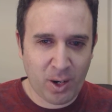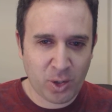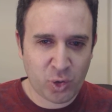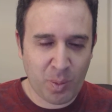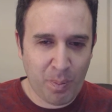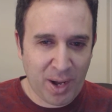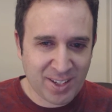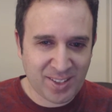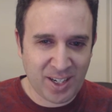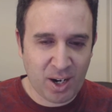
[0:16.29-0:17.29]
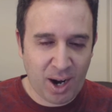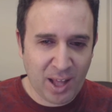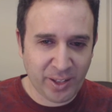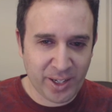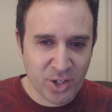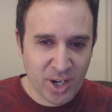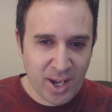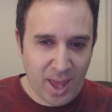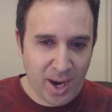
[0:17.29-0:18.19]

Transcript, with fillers: girls from Boston College